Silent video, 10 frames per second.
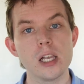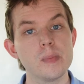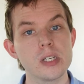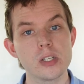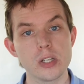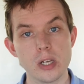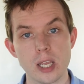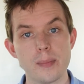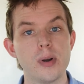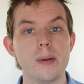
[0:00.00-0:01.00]
As mentioned
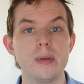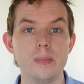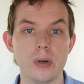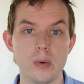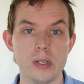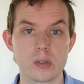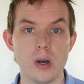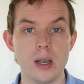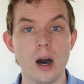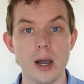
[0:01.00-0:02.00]
earlier, Premiere Pro is
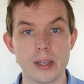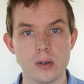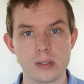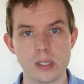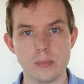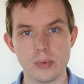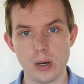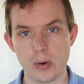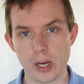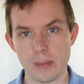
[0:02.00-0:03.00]
quite a high costing
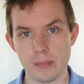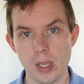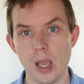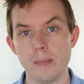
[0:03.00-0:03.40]
program,